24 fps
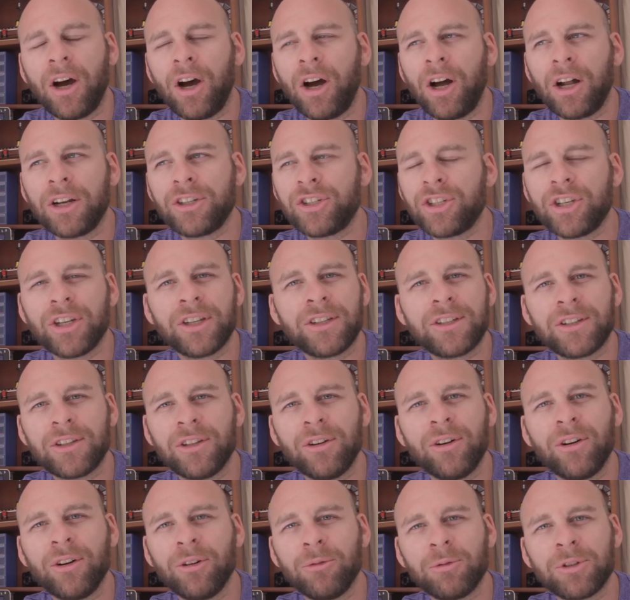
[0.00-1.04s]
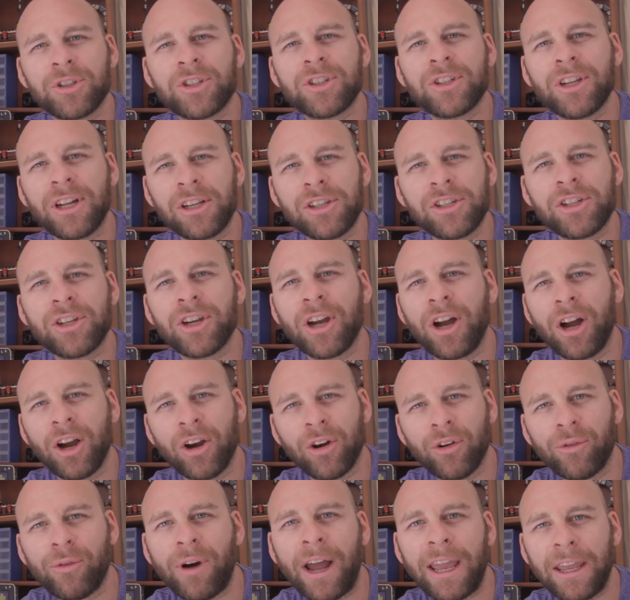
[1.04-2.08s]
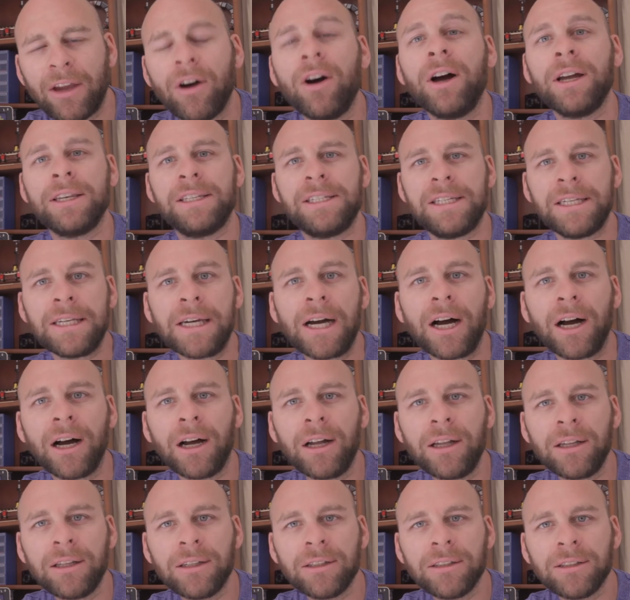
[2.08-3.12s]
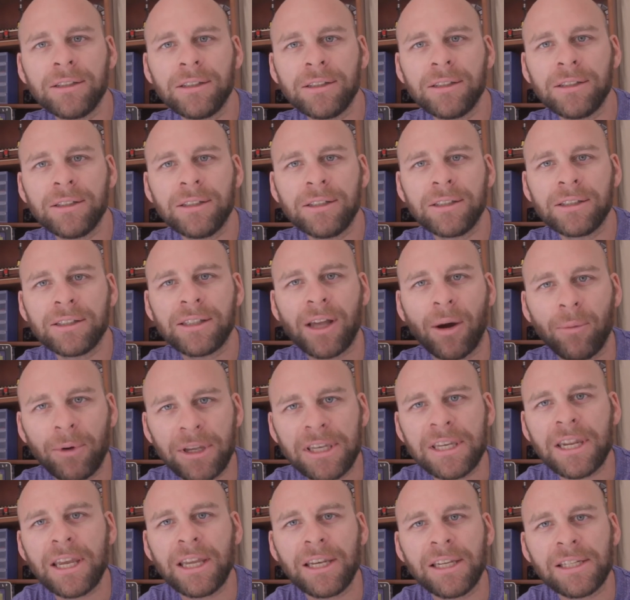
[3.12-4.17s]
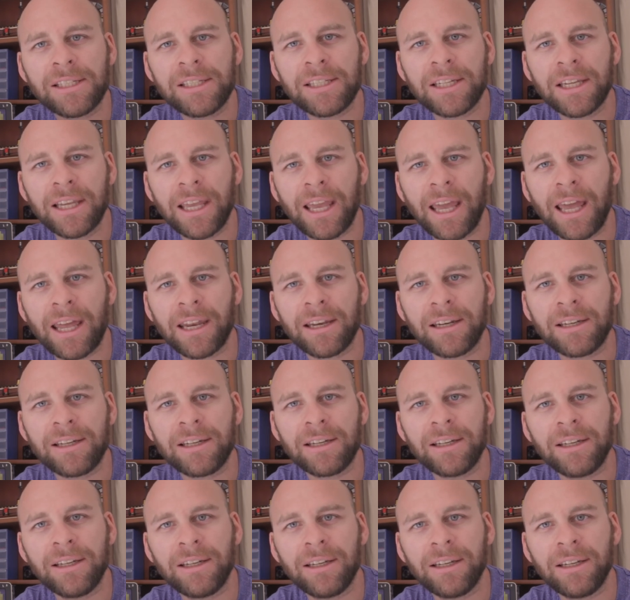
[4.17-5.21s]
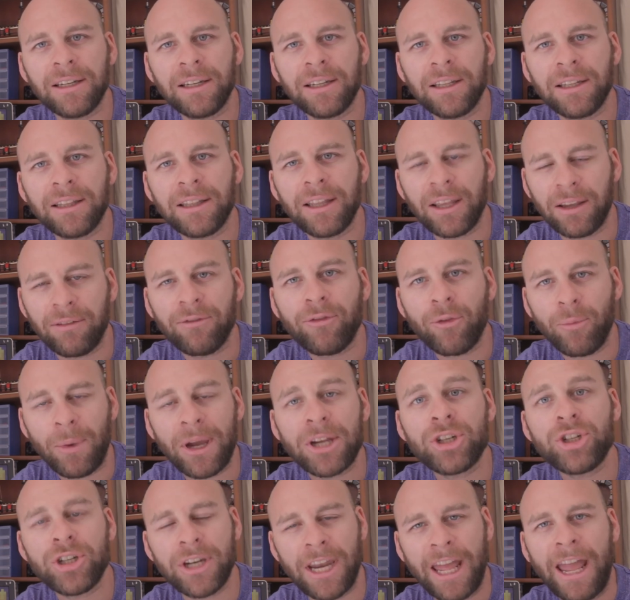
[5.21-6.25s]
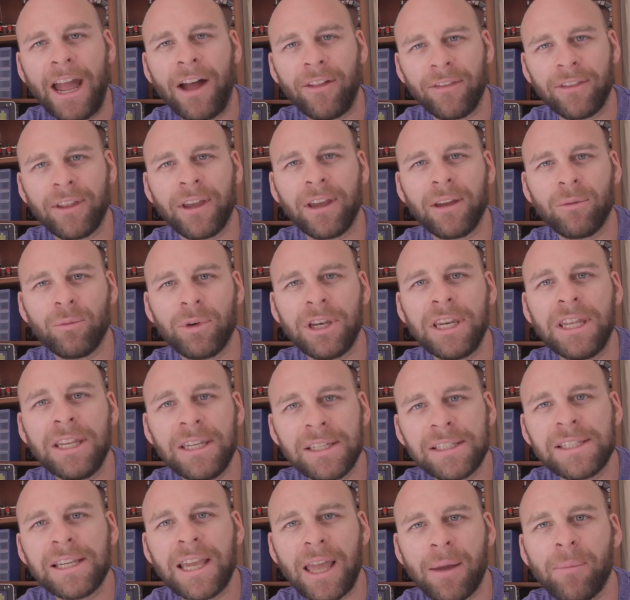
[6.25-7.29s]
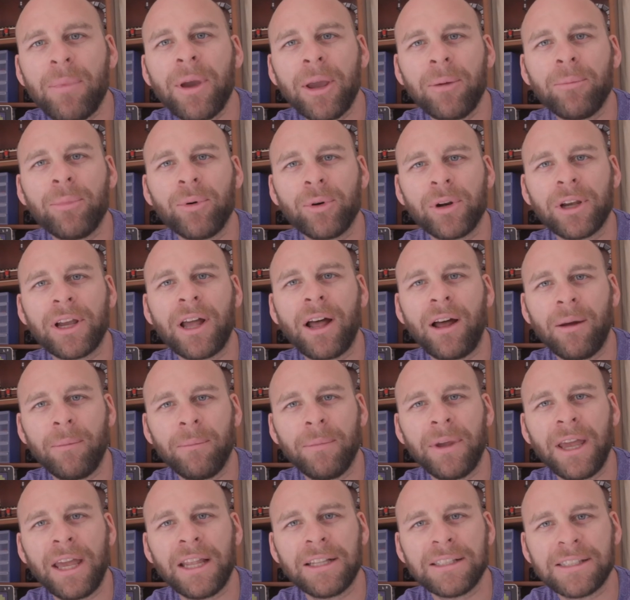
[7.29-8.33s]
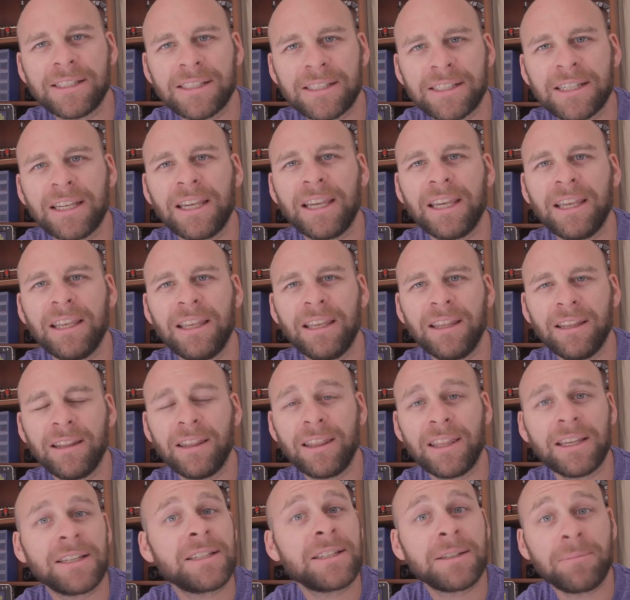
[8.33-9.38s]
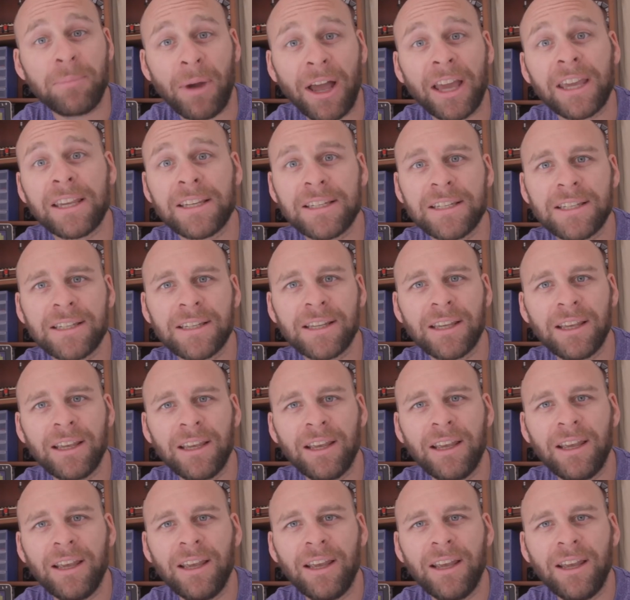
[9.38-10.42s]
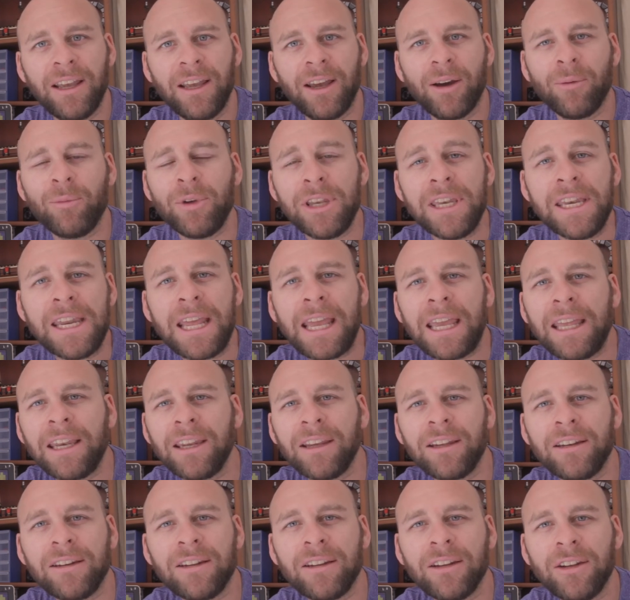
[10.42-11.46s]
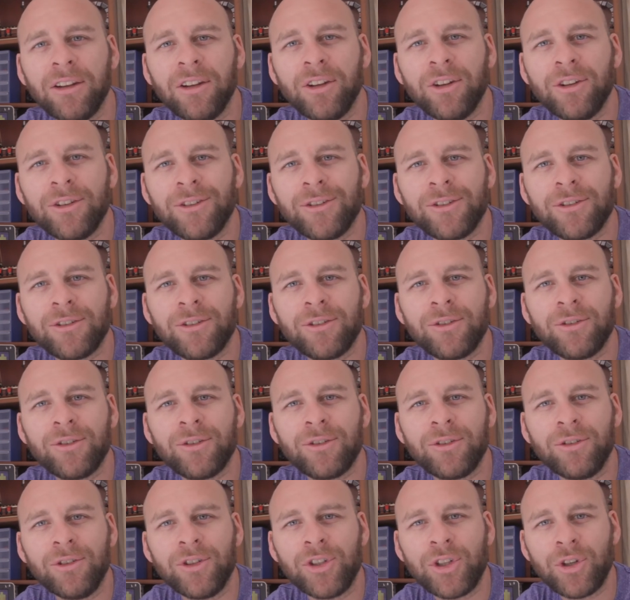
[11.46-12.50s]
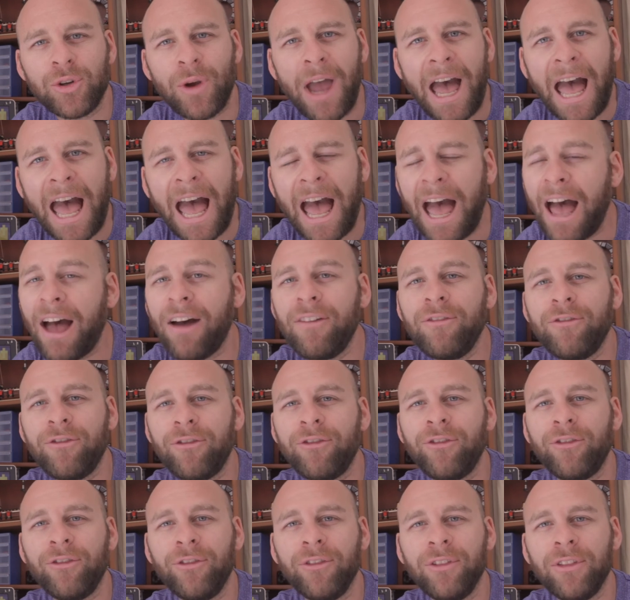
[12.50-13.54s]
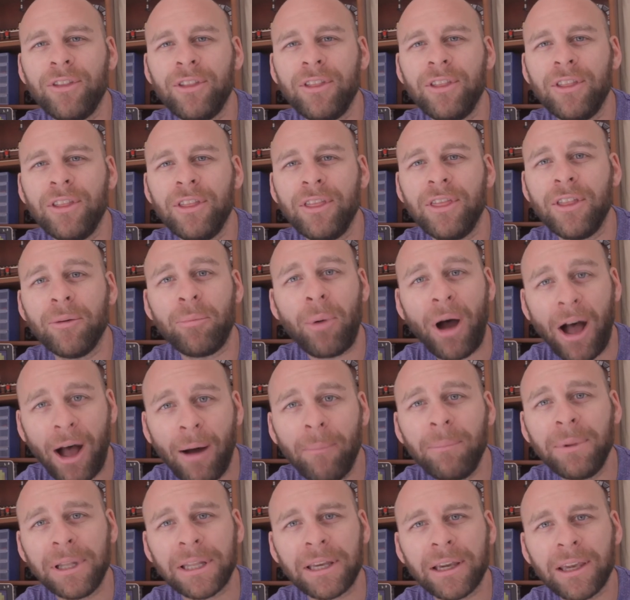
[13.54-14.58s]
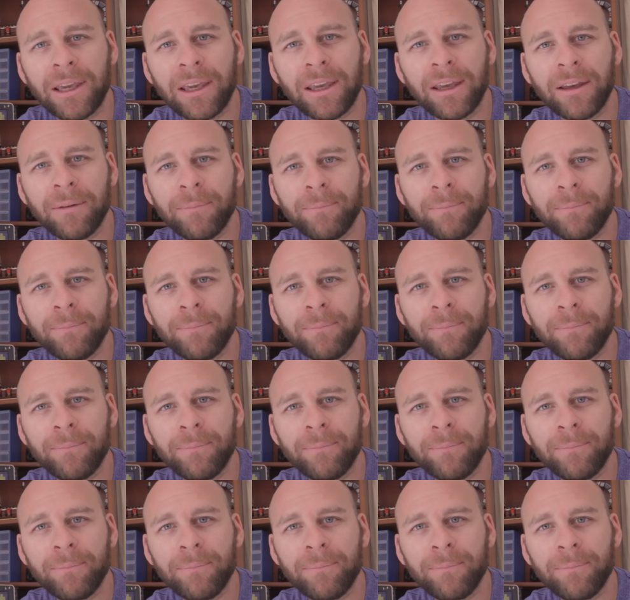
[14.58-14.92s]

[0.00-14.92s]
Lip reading: I just thought it was such a great idea that we needed to get the information out there. We needed to get people to come and see this space. We needed to have the public